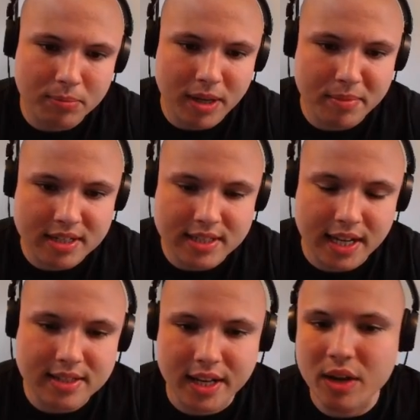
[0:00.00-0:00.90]
that makes
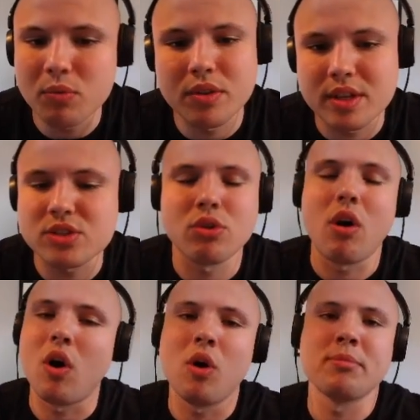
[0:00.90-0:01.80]
sense. And this will
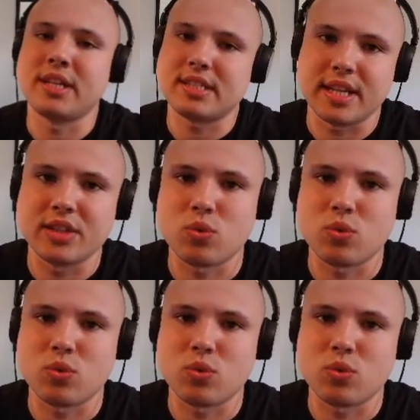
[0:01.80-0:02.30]
all make sense